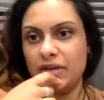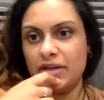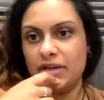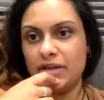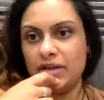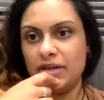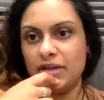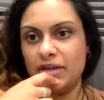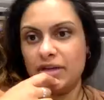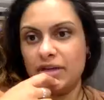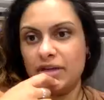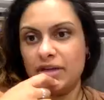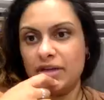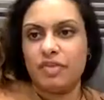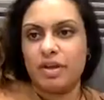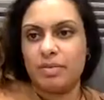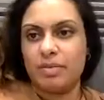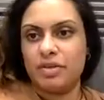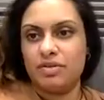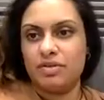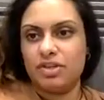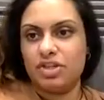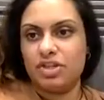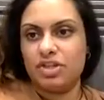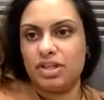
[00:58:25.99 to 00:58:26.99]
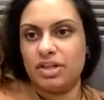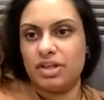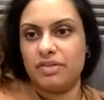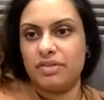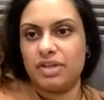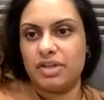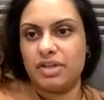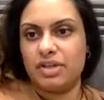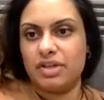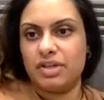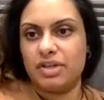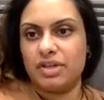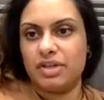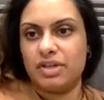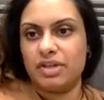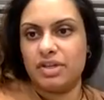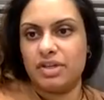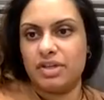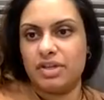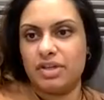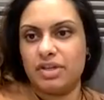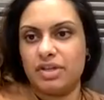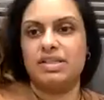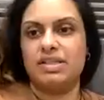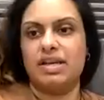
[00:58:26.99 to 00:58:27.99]
some of them you've achieved a
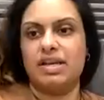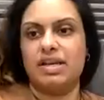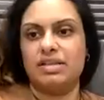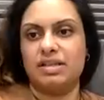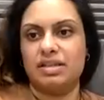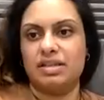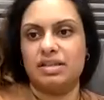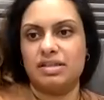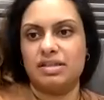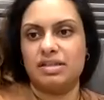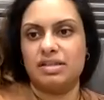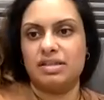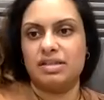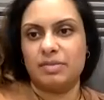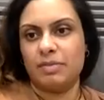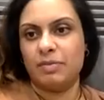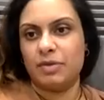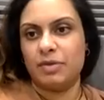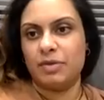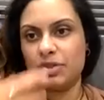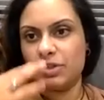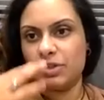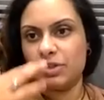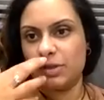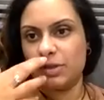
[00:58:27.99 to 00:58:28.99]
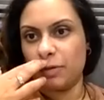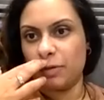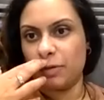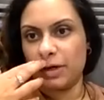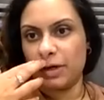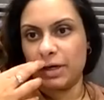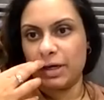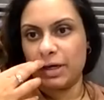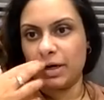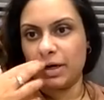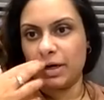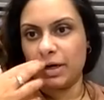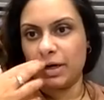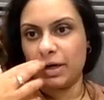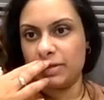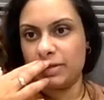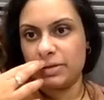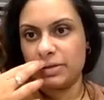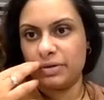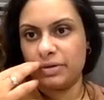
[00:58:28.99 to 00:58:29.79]
lot of success, and some of them are still working on.